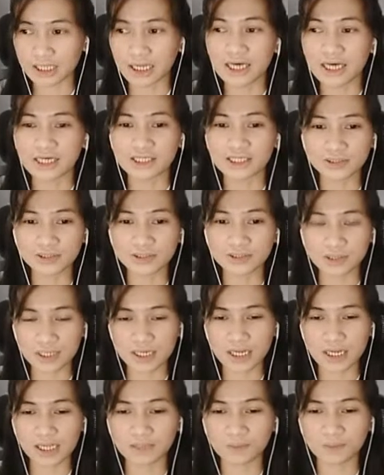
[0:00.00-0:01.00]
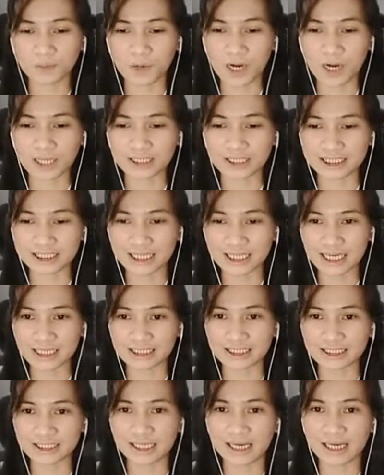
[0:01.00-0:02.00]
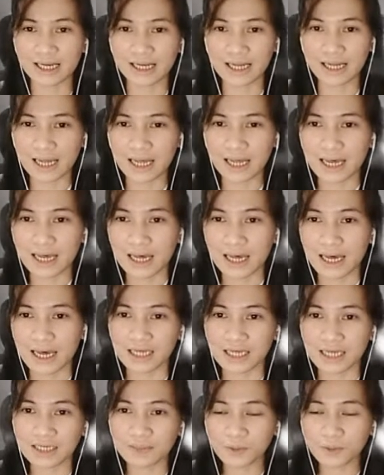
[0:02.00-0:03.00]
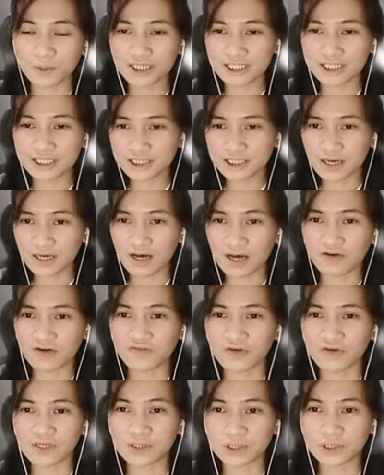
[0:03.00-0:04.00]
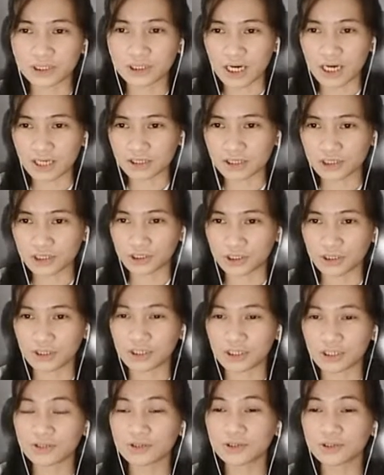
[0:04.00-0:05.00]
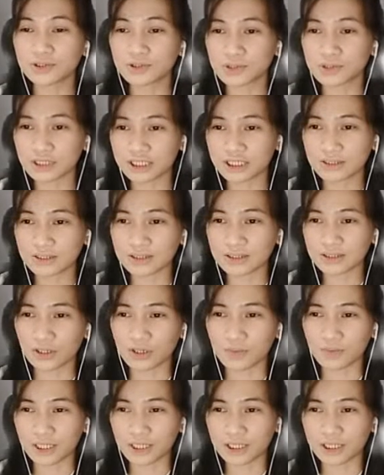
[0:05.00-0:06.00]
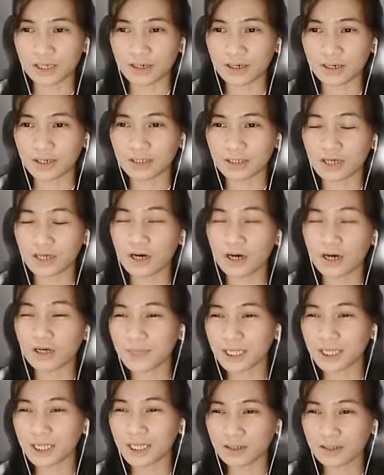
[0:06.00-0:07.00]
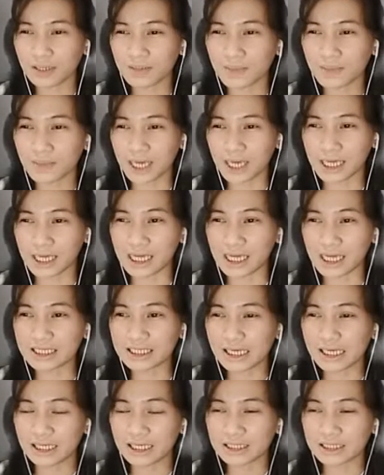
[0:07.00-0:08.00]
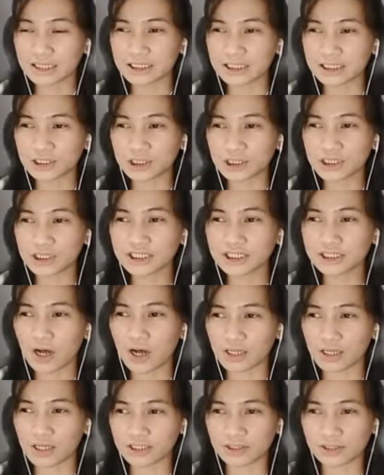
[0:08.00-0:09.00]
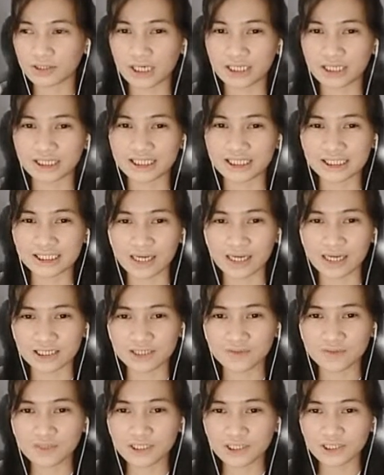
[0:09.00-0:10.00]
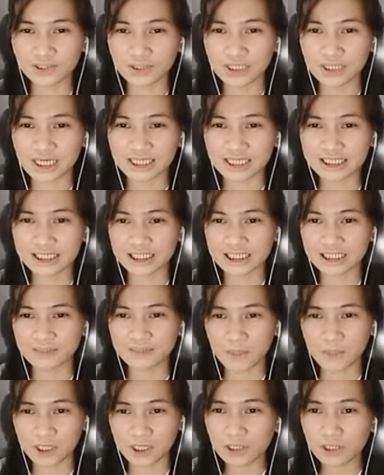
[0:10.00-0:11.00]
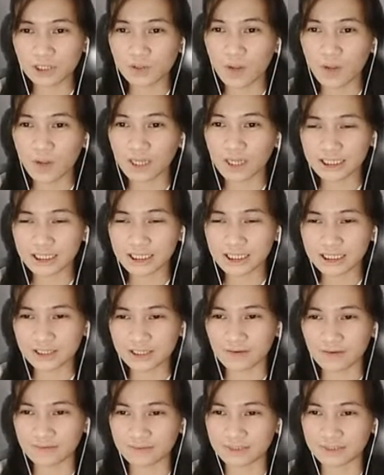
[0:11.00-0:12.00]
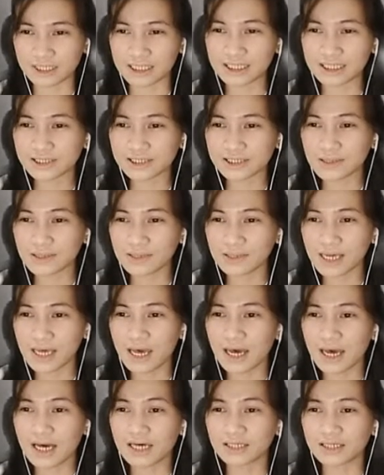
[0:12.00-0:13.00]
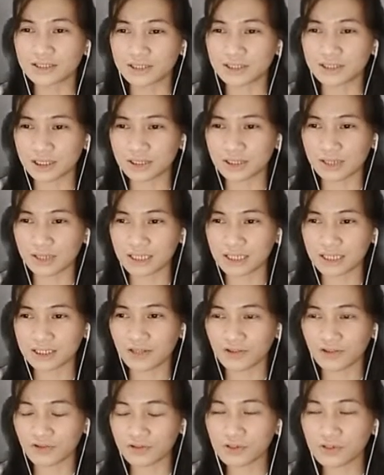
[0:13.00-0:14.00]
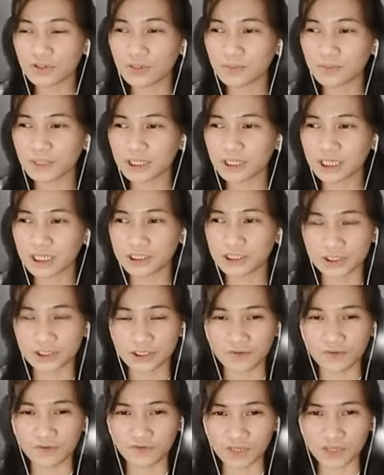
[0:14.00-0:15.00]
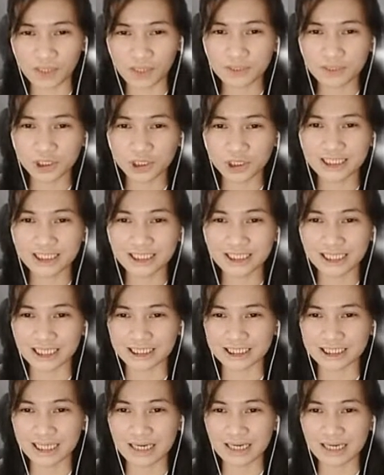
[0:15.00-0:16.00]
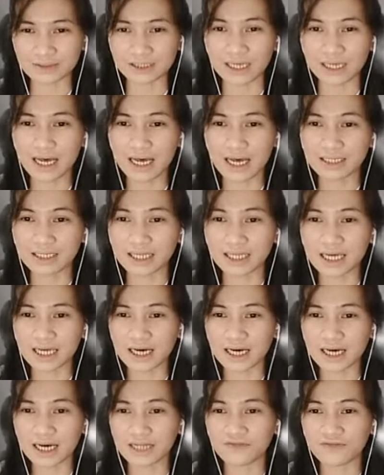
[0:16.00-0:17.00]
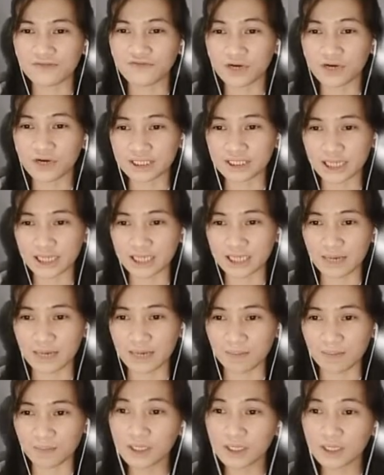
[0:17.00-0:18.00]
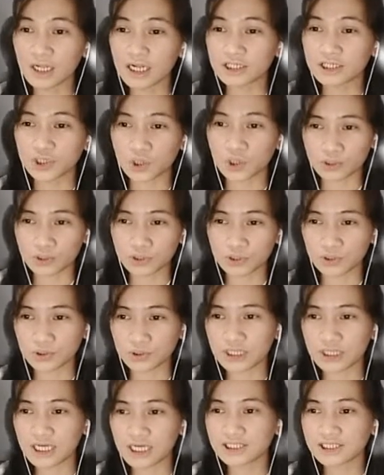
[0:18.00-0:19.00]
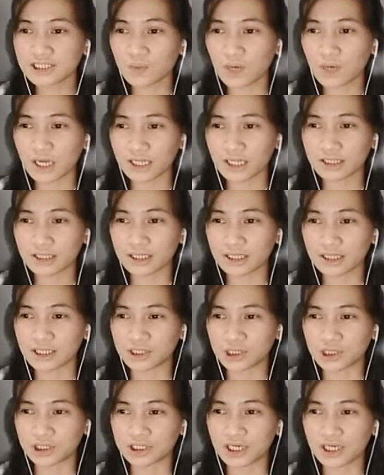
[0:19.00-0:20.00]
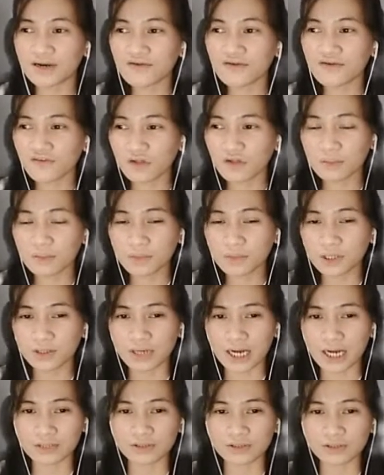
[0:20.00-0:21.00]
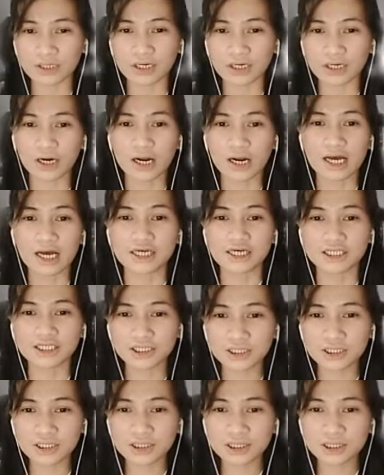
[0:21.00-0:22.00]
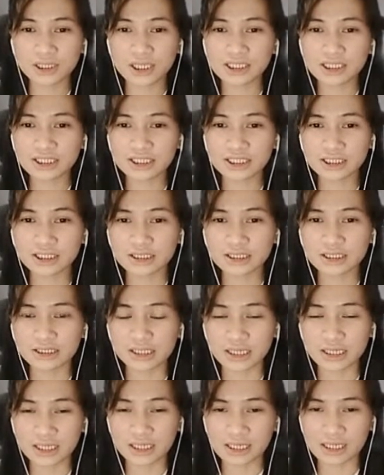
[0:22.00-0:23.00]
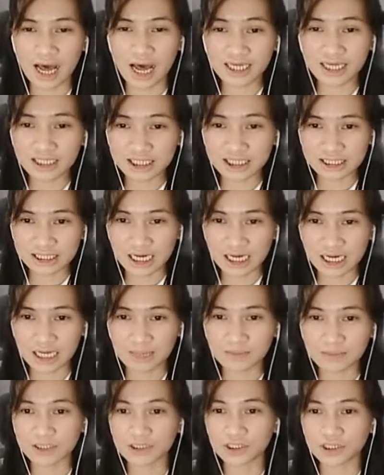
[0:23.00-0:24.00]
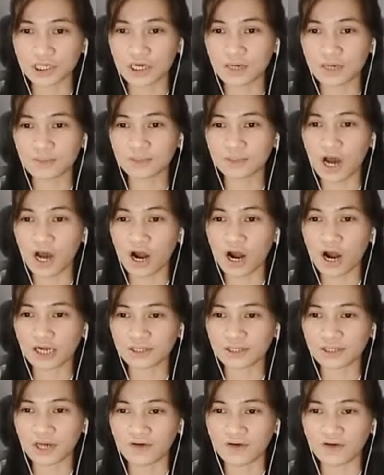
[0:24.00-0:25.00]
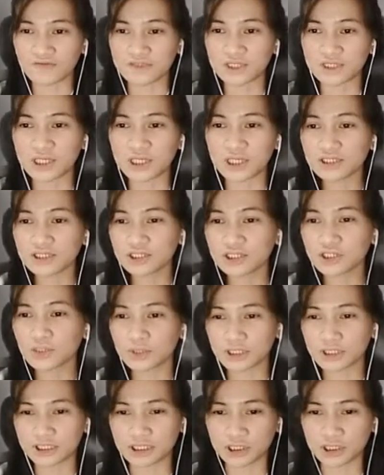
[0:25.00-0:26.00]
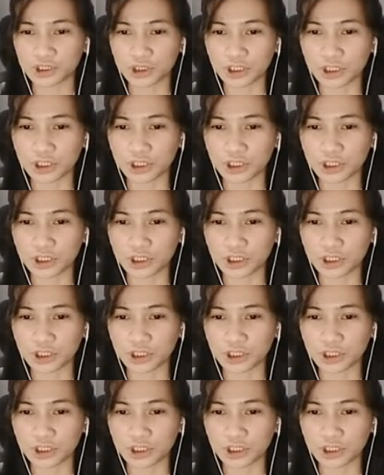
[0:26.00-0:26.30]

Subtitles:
historical practices. In a process of introducing documentary making, teachers also can discuss with students the special qualities of history generated through combination of images and sound. They can, for example, show students what the legendary film director Sergei Einstein termed the art of juxtaposition.